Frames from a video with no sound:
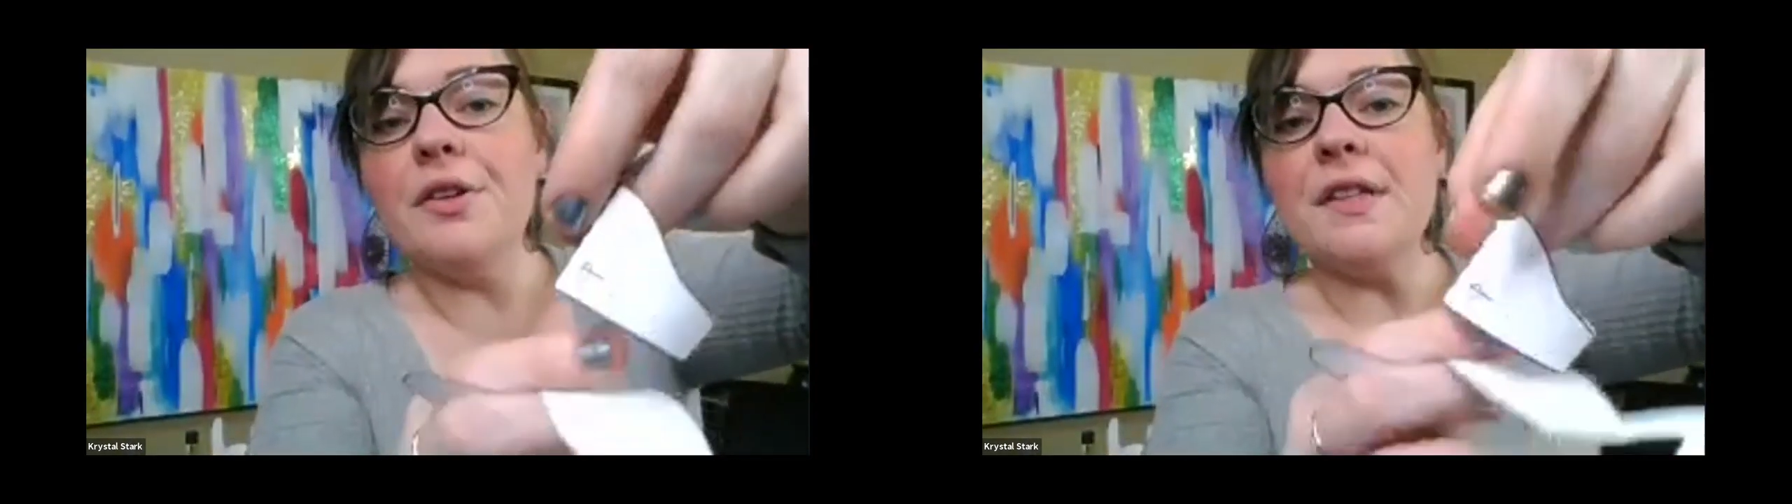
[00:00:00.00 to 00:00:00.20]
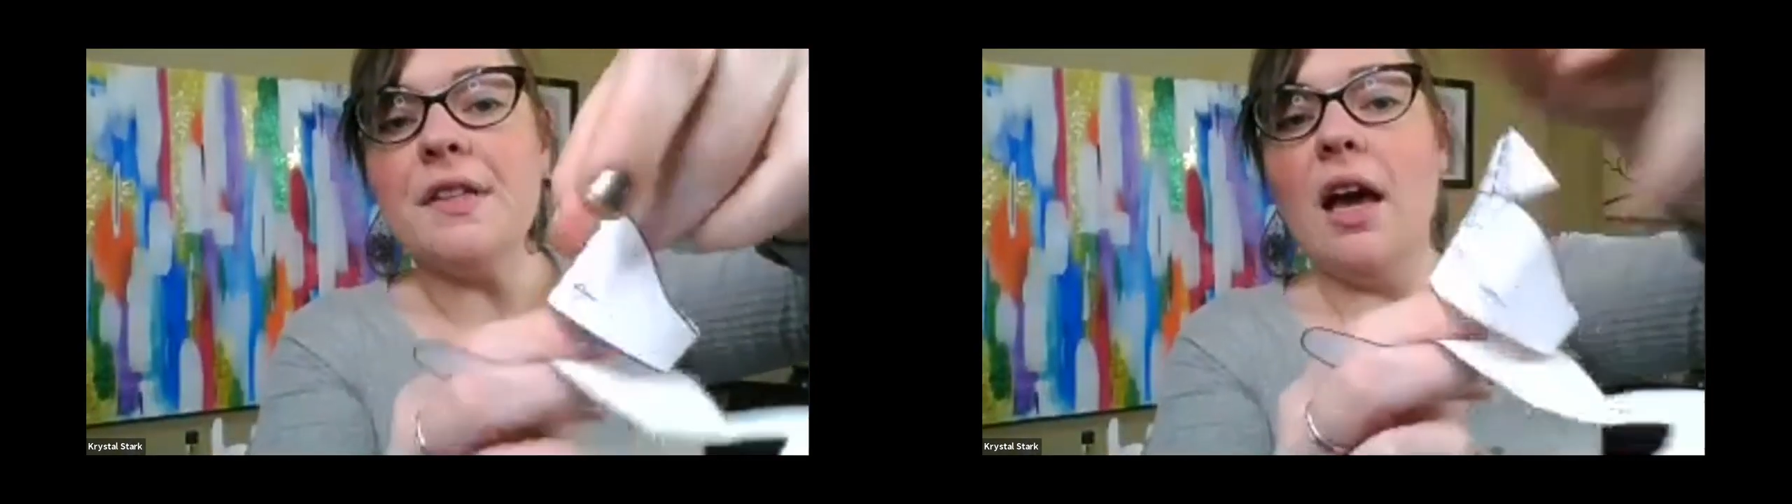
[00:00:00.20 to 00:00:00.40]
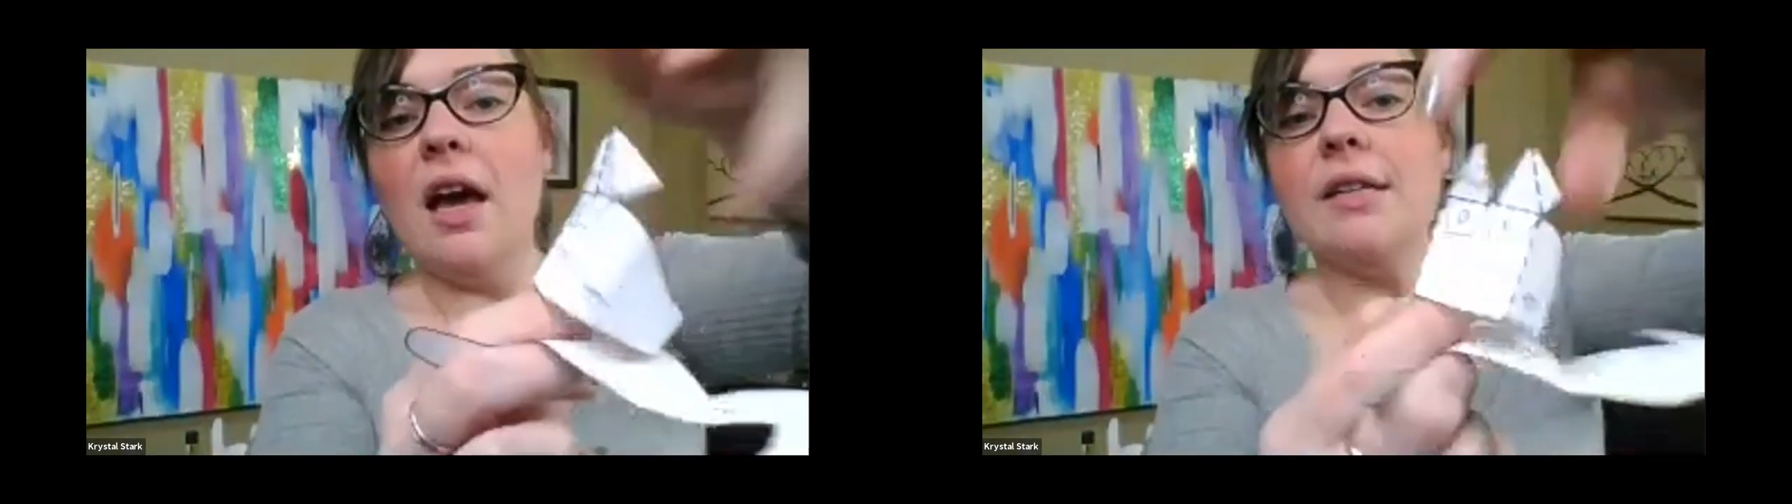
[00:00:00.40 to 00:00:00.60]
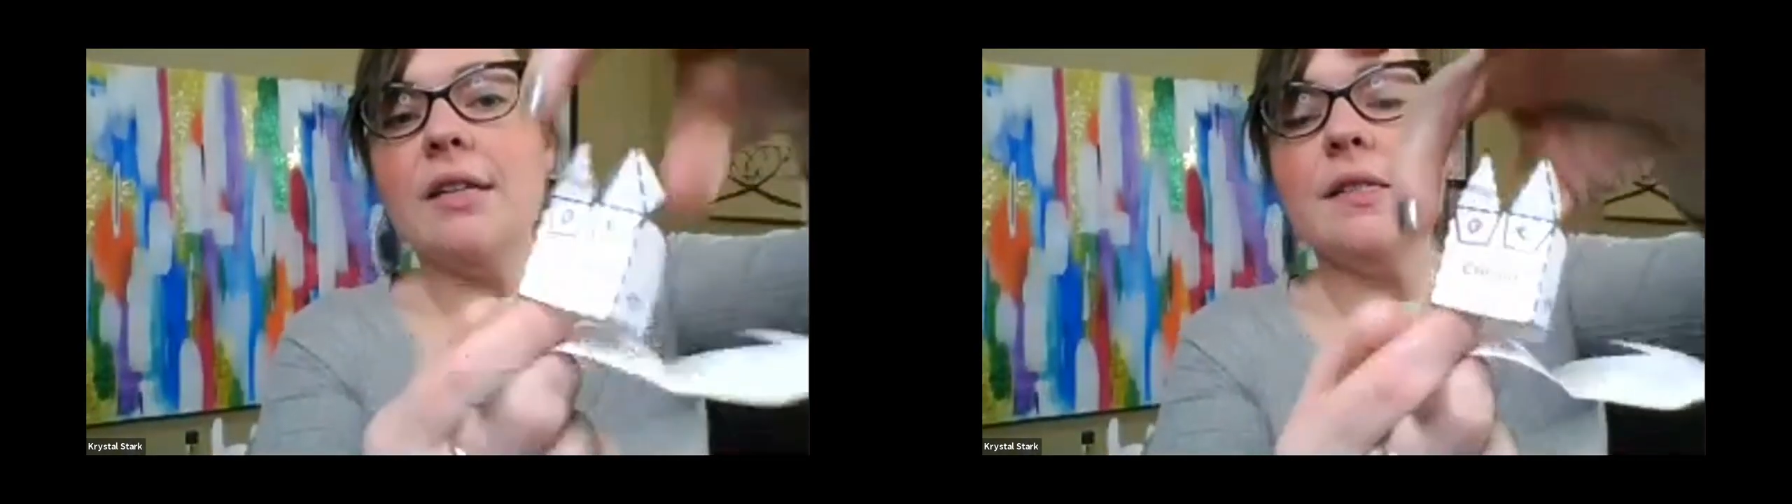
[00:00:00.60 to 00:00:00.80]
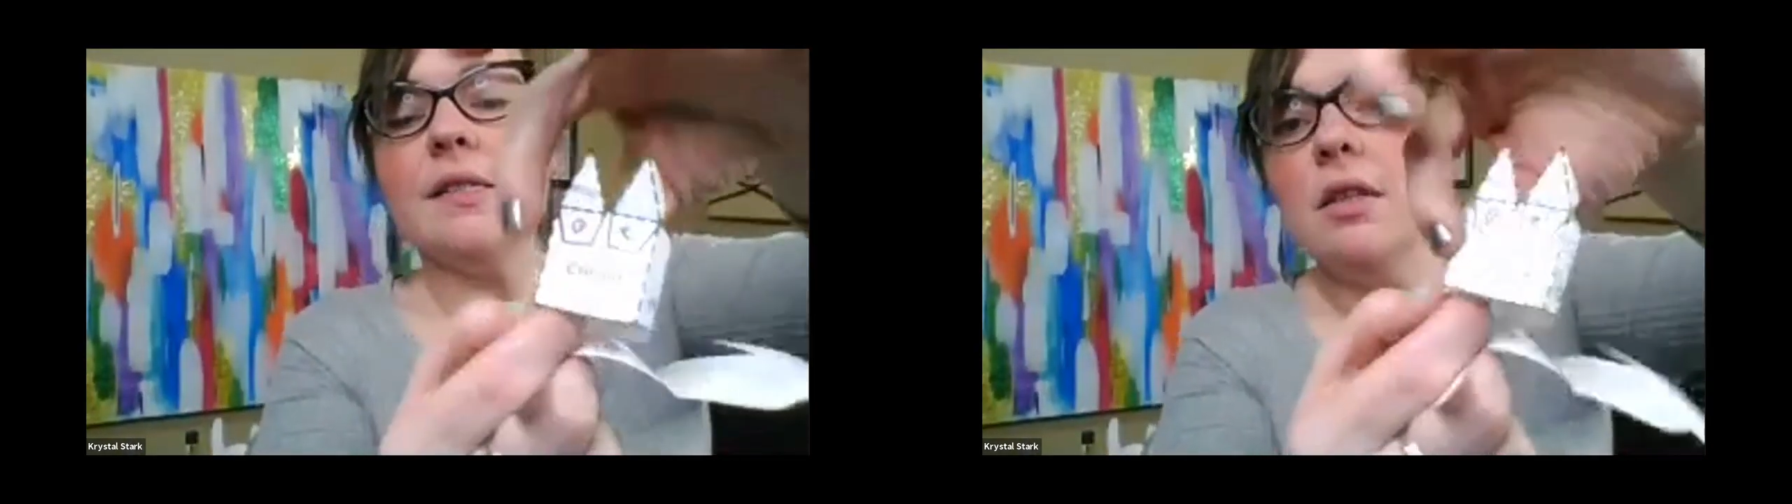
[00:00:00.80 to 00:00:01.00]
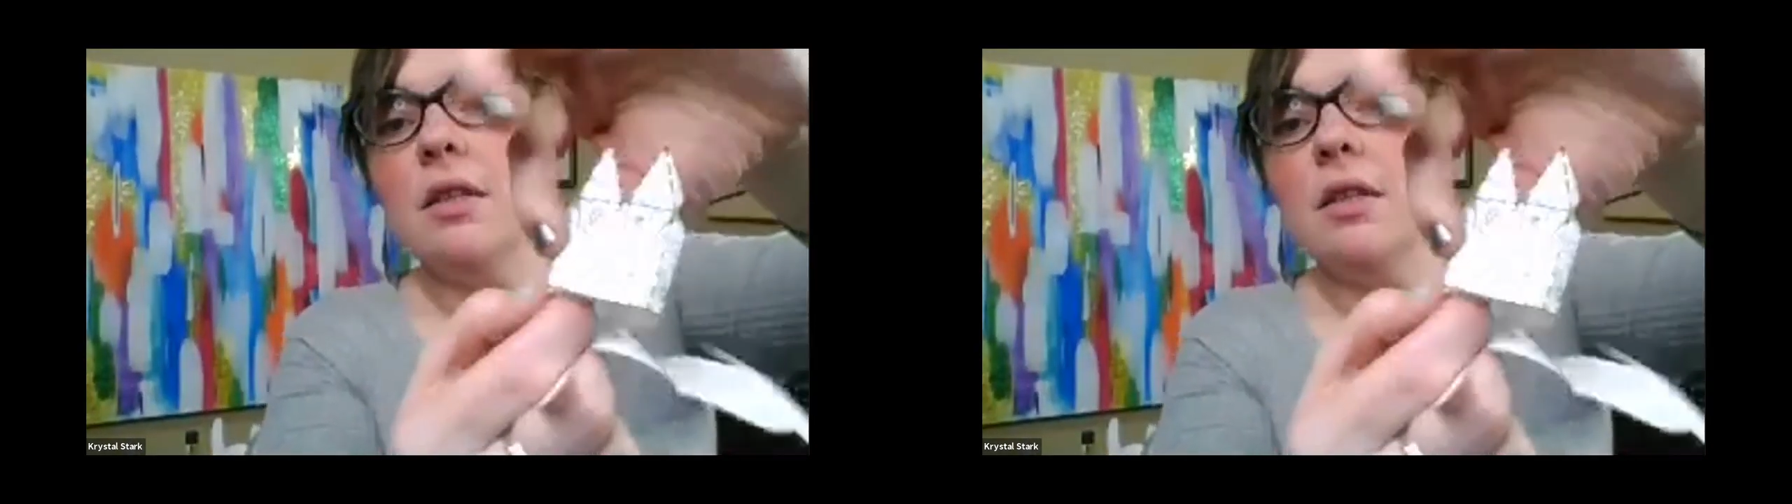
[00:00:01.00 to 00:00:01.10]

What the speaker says: sides